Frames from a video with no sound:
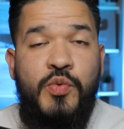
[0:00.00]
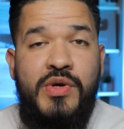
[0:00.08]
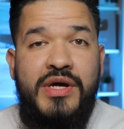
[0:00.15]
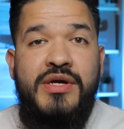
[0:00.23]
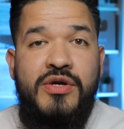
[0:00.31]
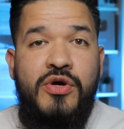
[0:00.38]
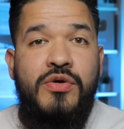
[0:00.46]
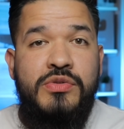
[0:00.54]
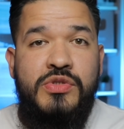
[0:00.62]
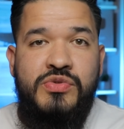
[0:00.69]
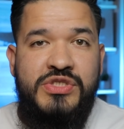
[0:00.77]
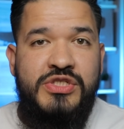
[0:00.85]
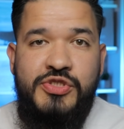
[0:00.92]
we're going to go
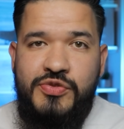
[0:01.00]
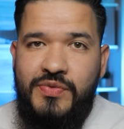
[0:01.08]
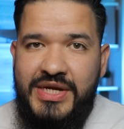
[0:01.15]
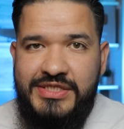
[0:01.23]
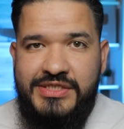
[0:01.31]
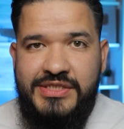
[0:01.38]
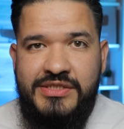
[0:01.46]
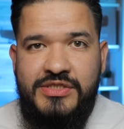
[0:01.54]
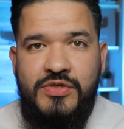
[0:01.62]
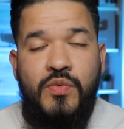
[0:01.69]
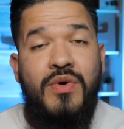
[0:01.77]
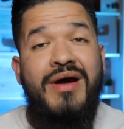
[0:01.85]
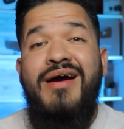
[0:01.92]
through situations
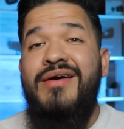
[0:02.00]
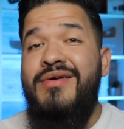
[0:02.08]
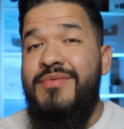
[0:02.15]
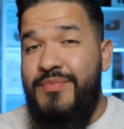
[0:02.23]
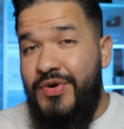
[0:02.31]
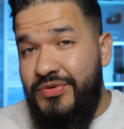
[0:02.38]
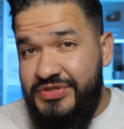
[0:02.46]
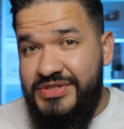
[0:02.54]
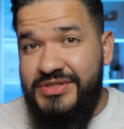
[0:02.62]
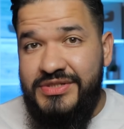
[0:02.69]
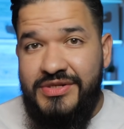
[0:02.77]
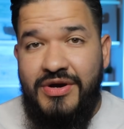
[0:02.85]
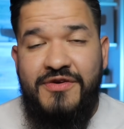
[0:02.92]
where our
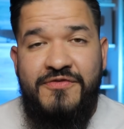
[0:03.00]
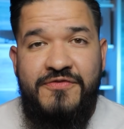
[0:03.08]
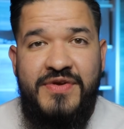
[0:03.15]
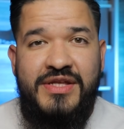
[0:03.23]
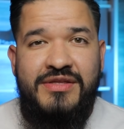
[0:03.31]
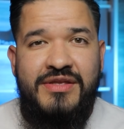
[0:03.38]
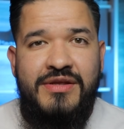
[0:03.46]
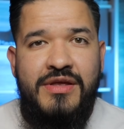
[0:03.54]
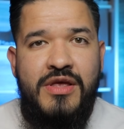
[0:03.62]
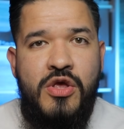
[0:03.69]
emotions are affected,